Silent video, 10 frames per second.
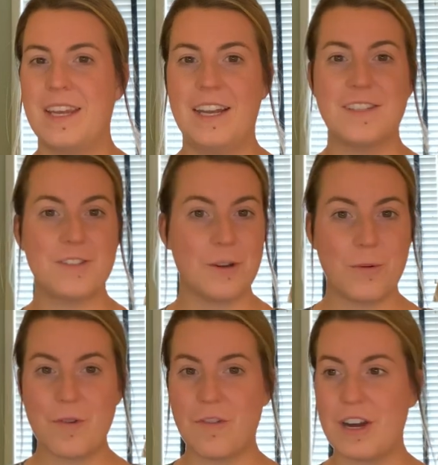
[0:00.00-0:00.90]
It's so
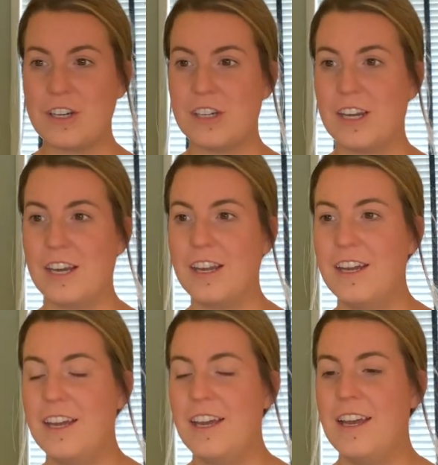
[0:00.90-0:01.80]
refreshing,
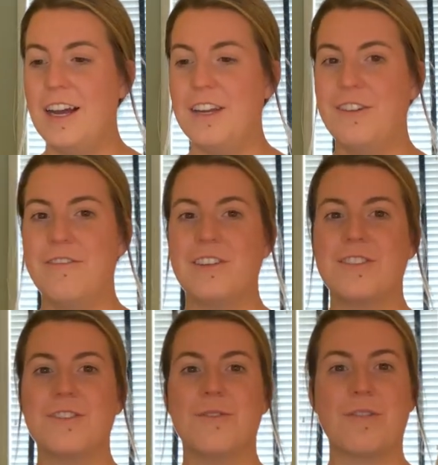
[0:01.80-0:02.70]
and you feel
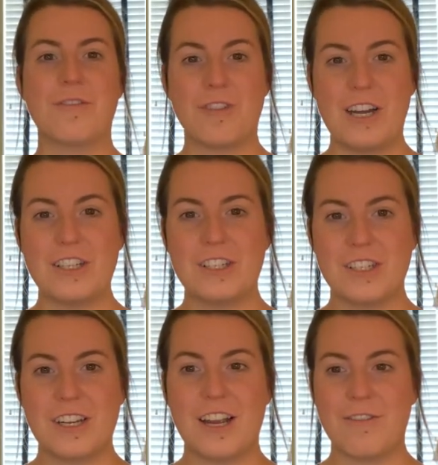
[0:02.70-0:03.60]
so refreshed
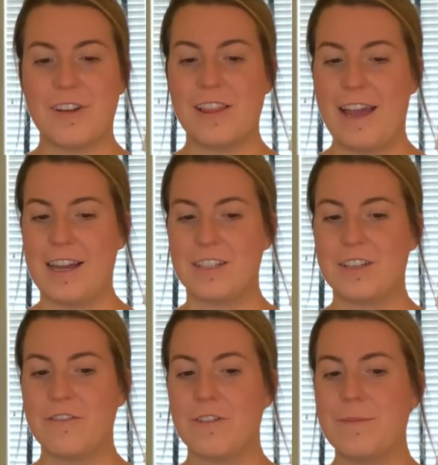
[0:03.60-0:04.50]
and relaxed
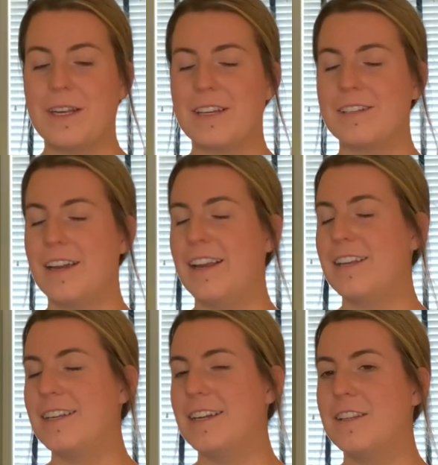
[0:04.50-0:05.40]
from an exciting
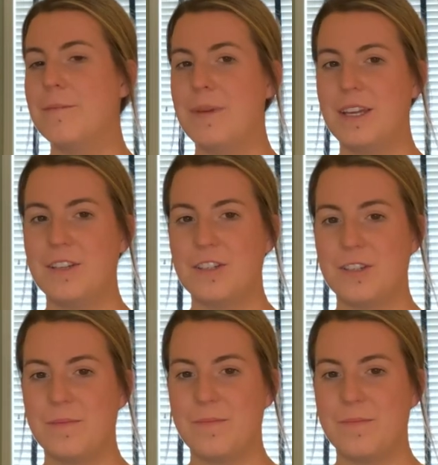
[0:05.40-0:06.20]
day at the beach.